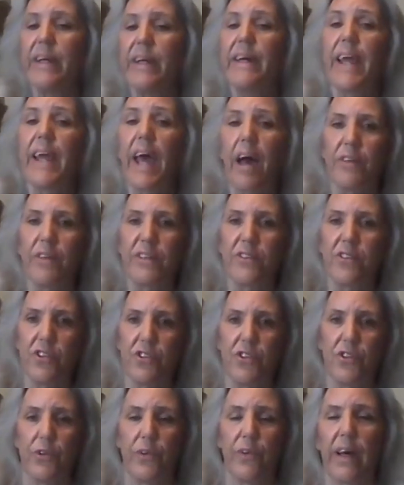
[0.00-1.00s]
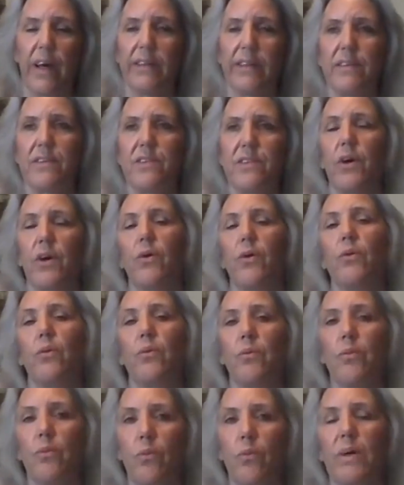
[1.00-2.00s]
and having to do that
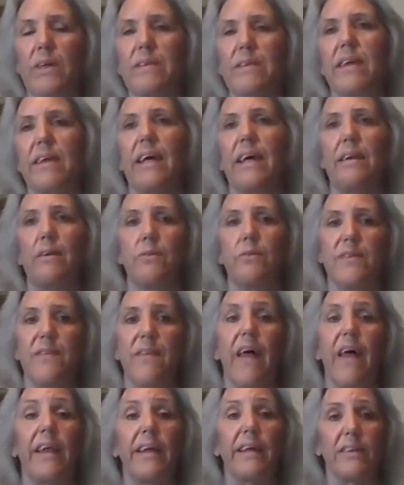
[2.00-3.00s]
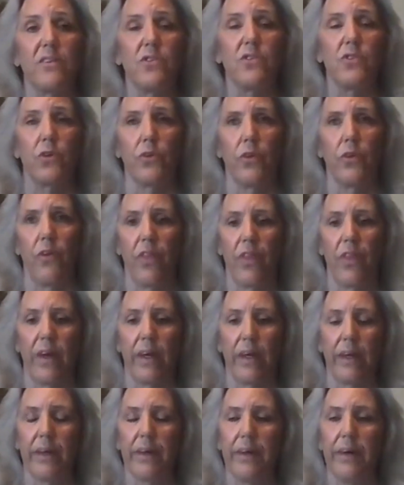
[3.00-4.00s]
so once again it was that external
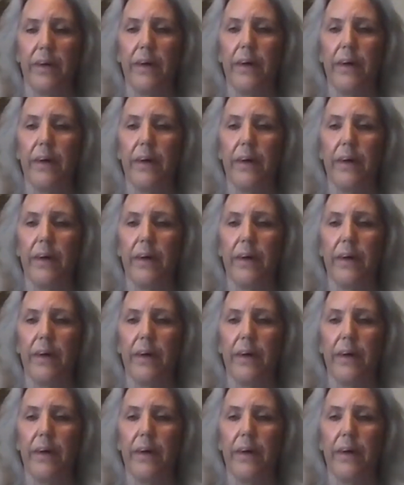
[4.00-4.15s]
thing